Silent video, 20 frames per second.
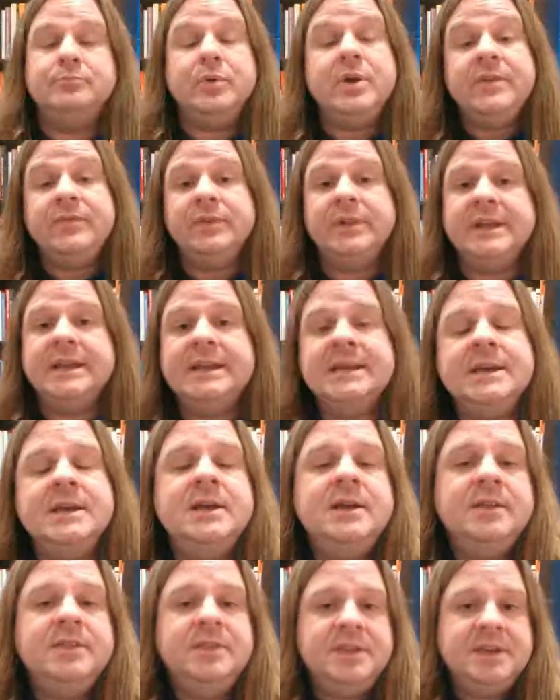briefly
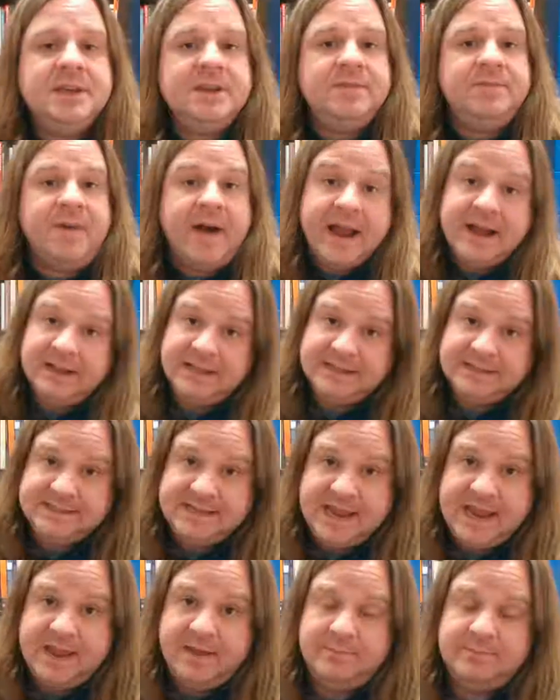the final
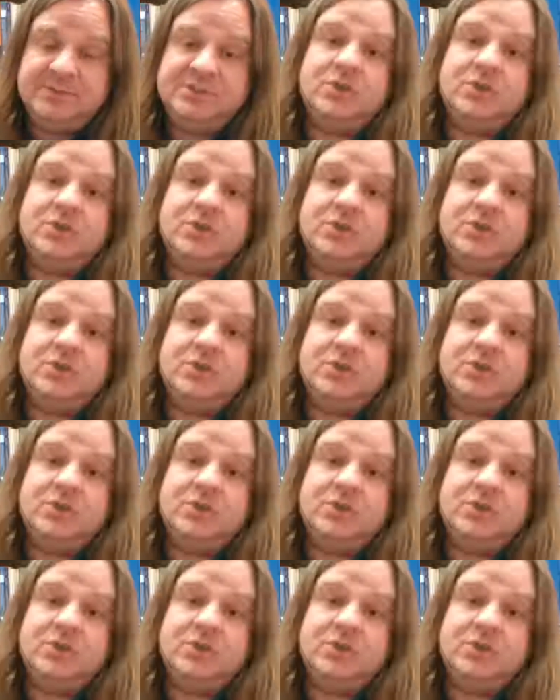exam.